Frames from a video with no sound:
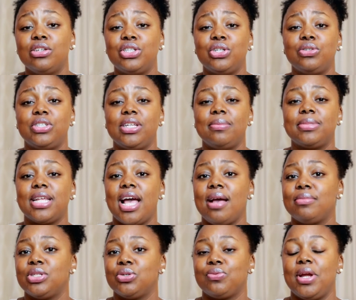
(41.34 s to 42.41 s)
So
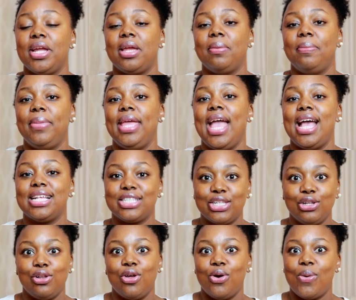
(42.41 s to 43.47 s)
sometimes the rate can be as
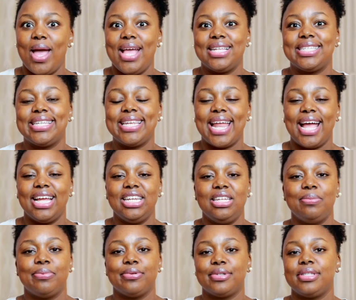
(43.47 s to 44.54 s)
low as
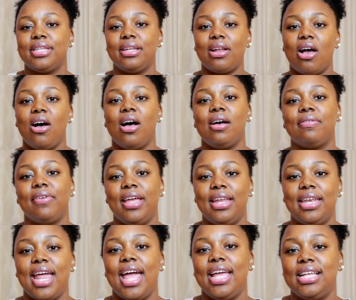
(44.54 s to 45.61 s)
90% off,
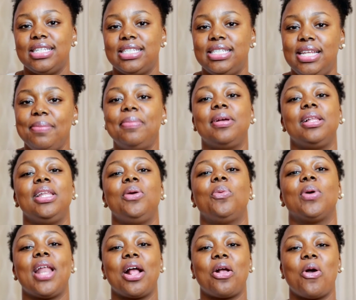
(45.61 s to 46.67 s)
and that is typically
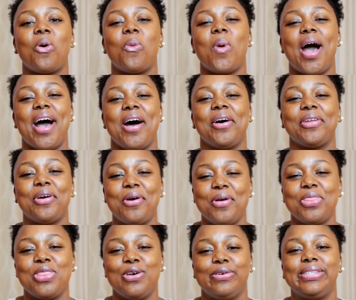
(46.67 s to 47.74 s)
when I go wild
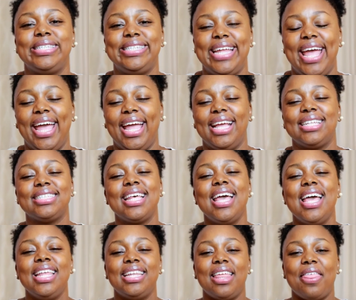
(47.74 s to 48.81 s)
on those days.
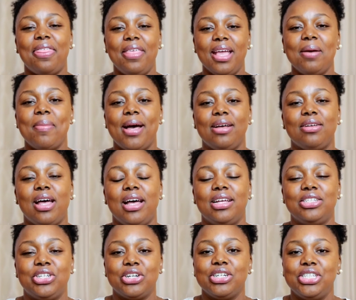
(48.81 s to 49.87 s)
Now, the thing about uh,
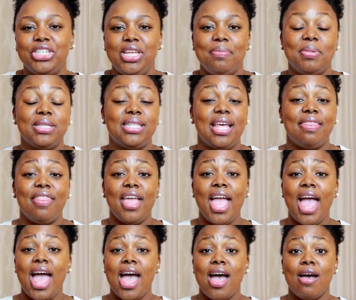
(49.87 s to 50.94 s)
Dirt Cheap is that they
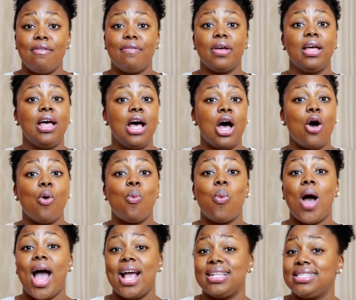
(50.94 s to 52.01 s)
have a
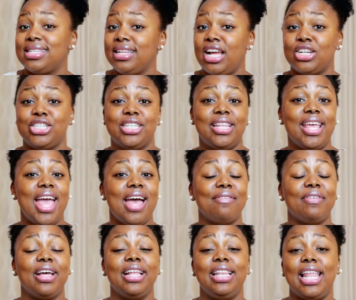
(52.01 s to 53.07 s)
wide selection. They
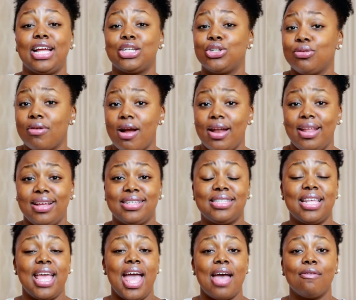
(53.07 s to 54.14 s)
have electronics,
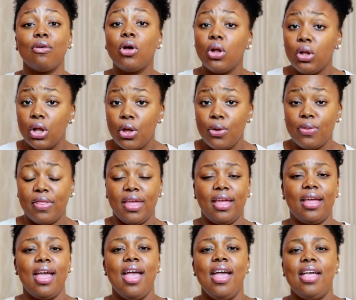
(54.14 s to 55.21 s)
they have
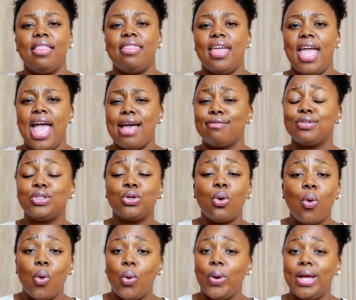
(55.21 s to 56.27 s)
clothing, they have
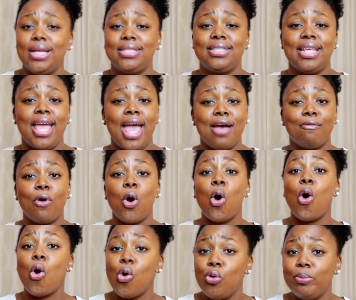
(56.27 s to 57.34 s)
toys, they have
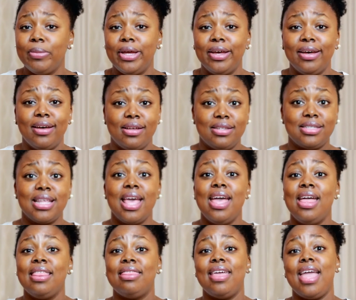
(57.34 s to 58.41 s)
home goods,
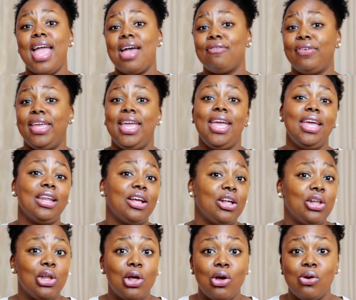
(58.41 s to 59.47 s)
they have kid
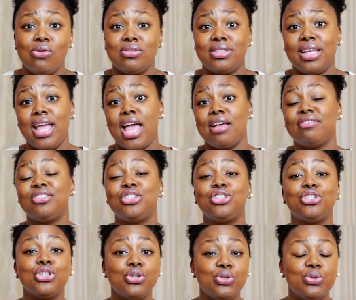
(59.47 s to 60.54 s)
clothes, they have
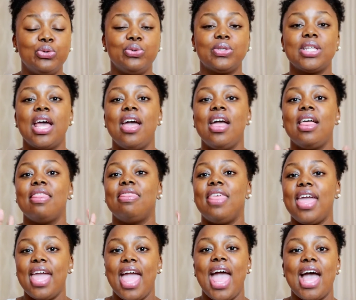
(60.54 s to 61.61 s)
shoes,
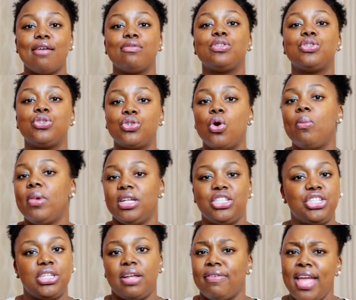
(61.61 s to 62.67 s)
they have so
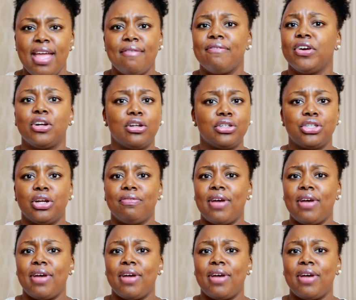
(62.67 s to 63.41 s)
much stuff and furniture.